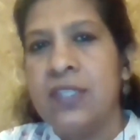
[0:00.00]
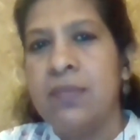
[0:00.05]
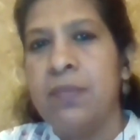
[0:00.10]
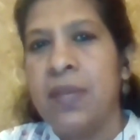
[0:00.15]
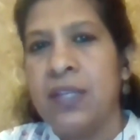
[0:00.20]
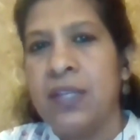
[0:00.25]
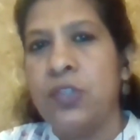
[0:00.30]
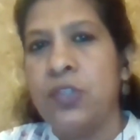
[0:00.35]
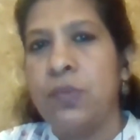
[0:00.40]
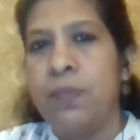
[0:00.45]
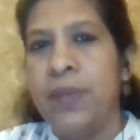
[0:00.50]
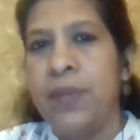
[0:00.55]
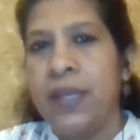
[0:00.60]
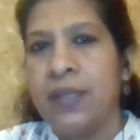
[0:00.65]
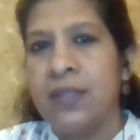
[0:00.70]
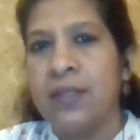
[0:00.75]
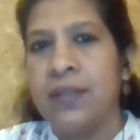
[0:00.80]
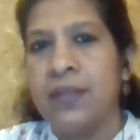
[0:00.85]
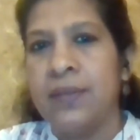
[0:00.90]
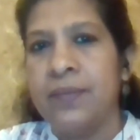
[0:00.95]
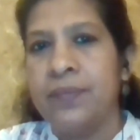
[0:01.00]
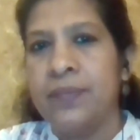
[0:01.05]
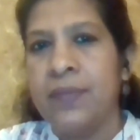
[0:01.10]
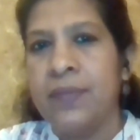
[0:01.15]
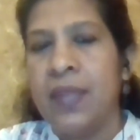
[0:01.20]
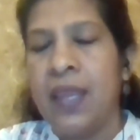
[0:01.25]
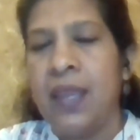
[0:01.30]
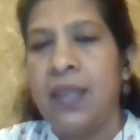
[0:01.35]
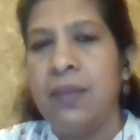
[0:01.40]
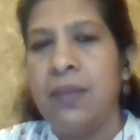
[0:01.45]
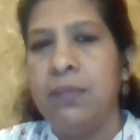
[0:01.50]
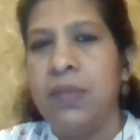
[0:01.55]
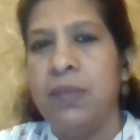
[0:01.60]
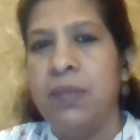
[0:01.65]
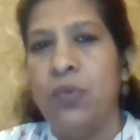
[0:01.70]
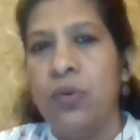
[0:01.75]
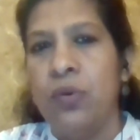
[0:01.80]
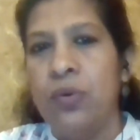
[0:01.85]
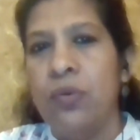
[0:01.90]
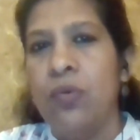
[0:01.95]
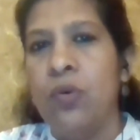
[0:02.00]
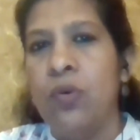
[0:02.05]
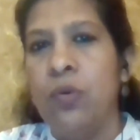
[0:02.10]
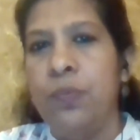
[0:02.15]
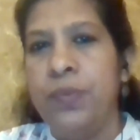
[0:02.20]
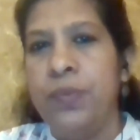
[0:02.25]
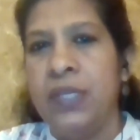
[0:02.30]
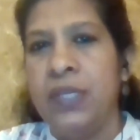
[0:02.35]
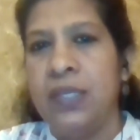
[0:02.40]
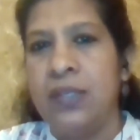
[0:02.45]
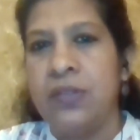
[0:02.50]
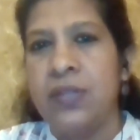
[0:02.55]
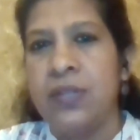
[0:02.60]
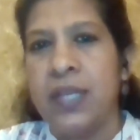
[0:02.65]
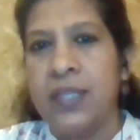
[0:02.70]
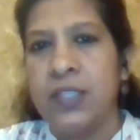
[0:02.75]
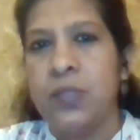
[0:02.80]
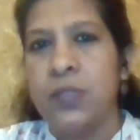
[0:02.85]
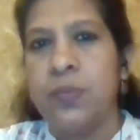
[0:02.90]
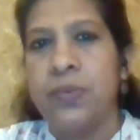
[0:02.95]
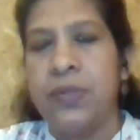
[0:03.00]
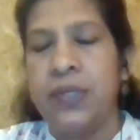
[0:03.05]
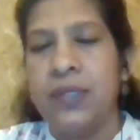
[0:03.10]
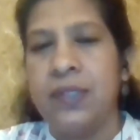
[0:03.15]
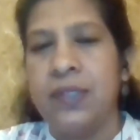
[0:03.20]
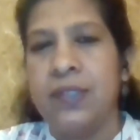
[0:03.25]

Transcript: much better and be more open and transparent.